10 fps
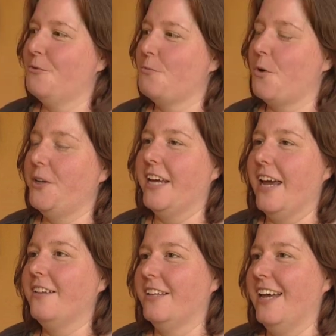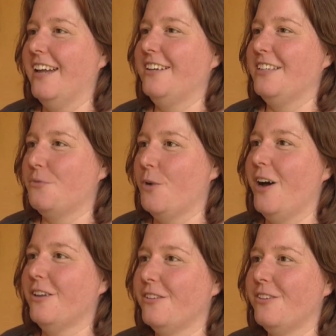what you get at the end is
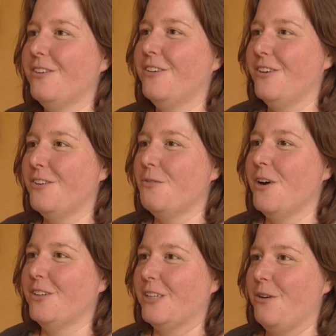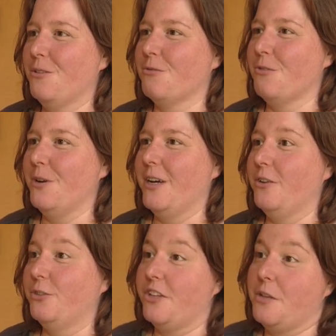worth going through it, and
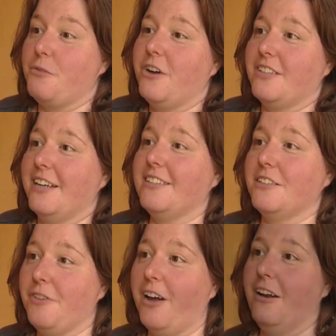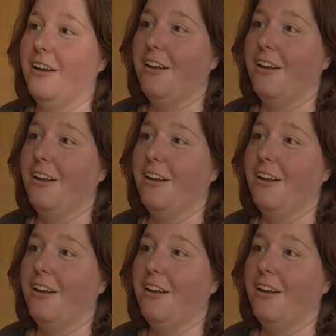also the process is fun.